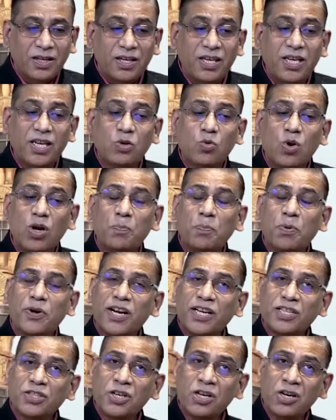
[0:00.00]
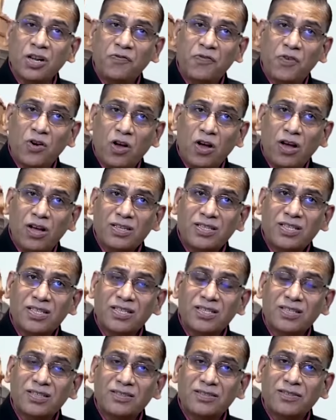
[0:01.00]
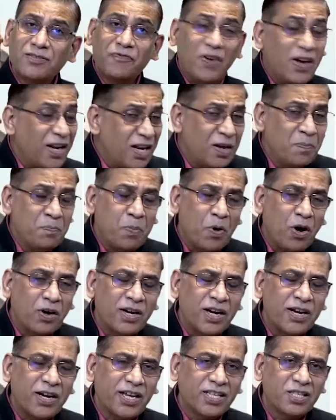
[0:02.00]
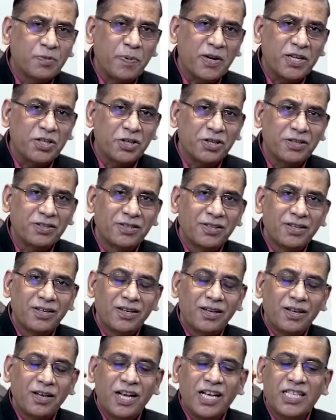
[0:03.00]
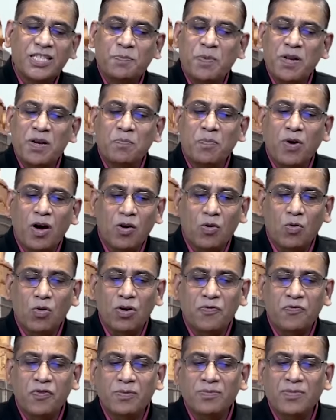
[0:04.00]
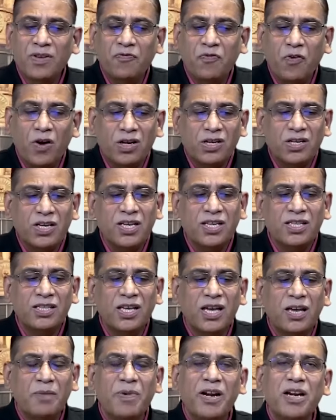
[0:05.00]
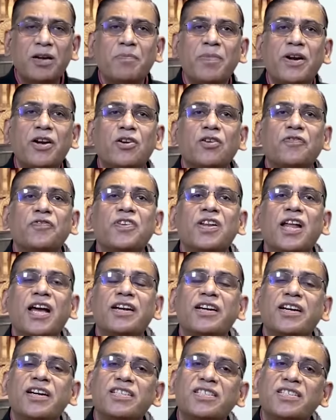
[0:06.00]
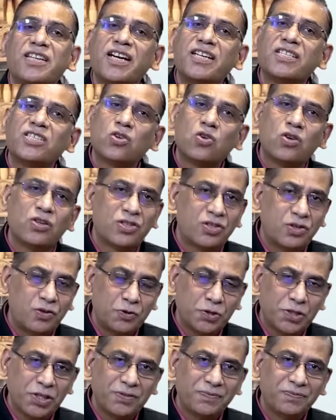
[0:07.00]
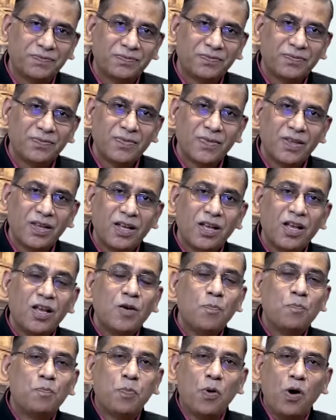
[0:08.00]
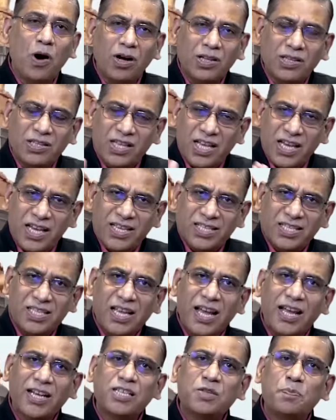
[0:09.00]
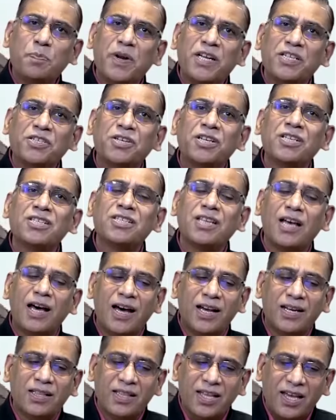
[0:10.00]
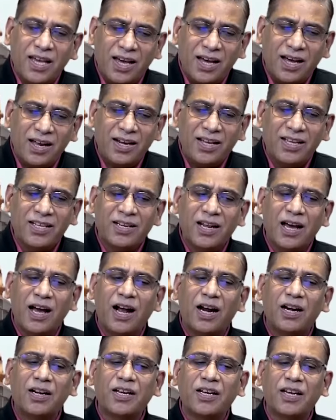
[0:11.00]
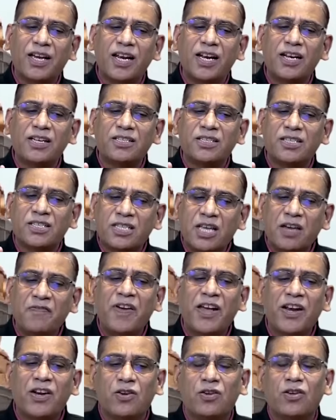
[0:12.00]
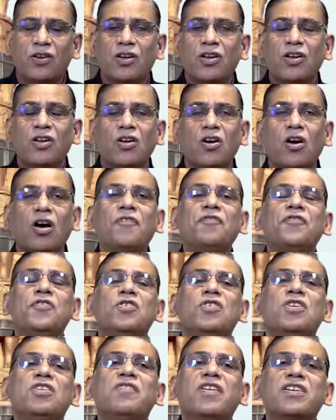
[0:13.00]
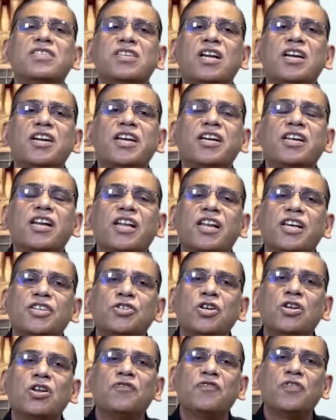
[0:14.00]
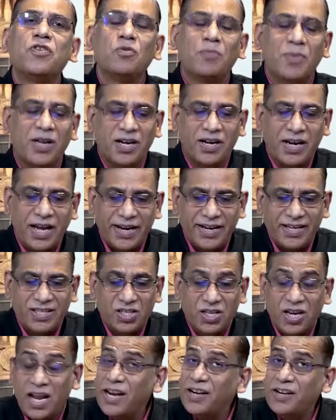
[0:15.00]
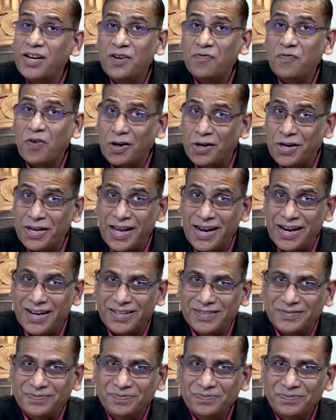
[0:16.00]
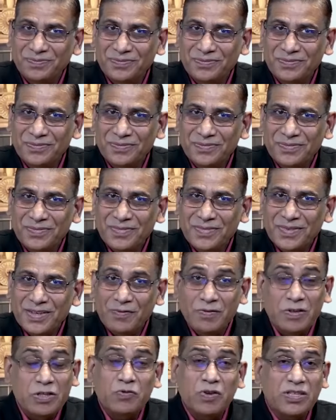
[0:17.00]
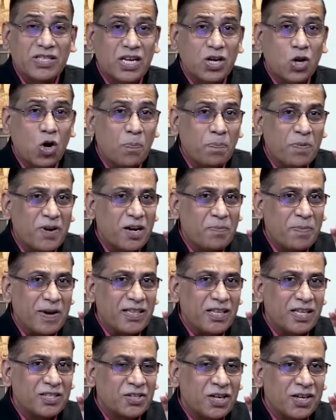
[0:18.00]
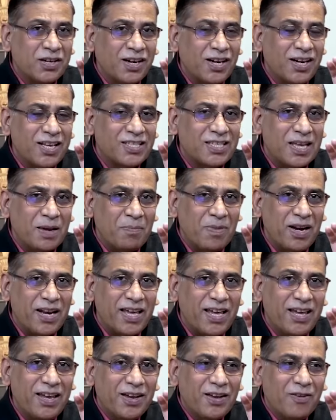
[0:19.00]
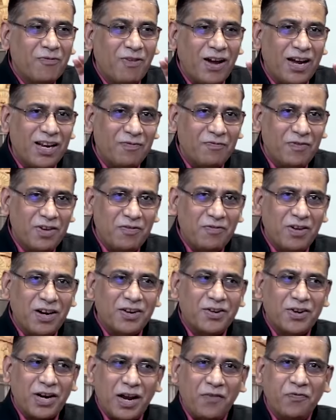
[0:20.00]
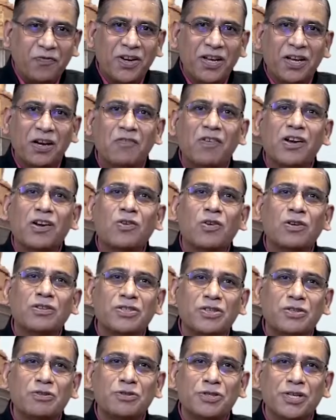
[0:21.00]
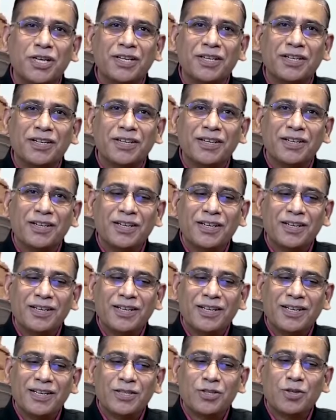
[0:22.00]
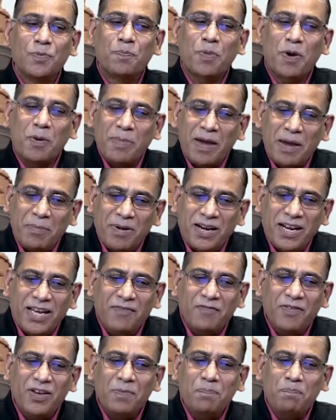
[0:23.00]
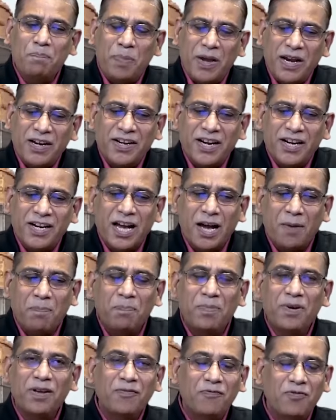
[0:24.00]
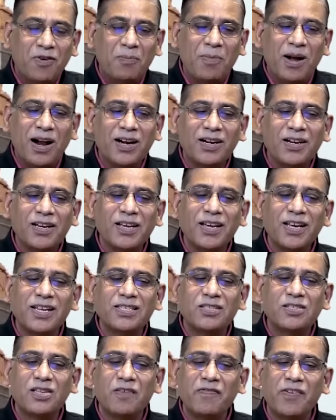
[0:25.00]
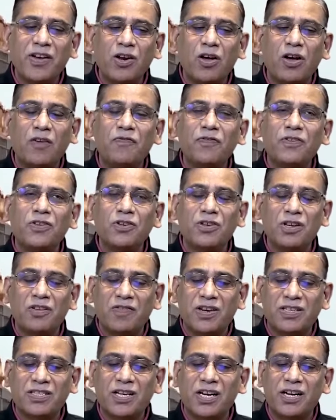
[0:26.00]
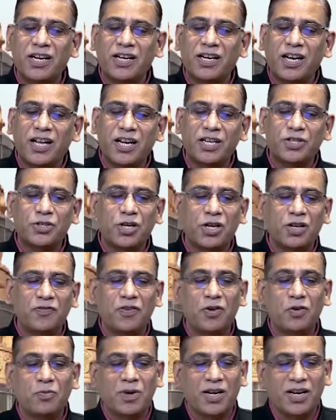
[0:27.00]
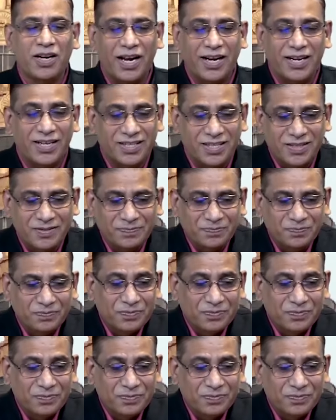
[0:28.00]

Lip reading: Equal protection of laws, very important expression, has been borrowed from the 14th Amendment of United States Constitution. Both these expressions are there in Article 7 of Universal Declaration of Human Rights, 1948, which was adopted by the General Assembly while we were drafting our Constitution. So probably we picked it up from Article 7 of Universal Declaration of Human Rights.